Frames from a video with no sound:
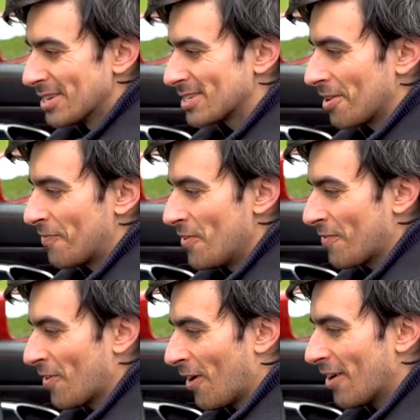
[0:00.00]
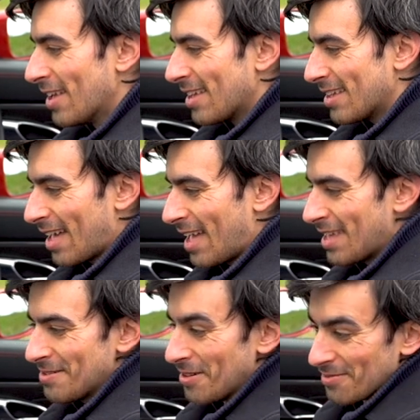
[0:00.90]
So if you've got
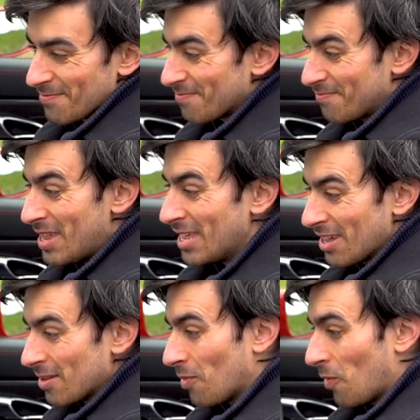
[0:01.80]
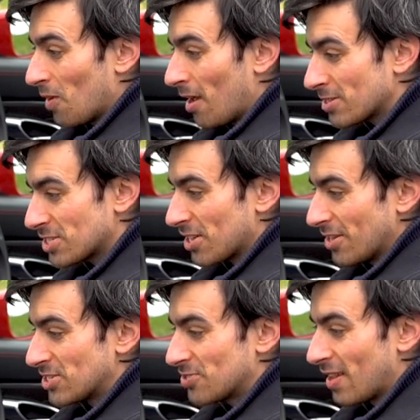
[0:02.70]
a medium or large
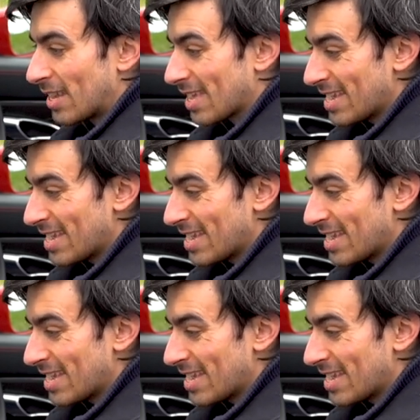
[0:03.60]
size drink,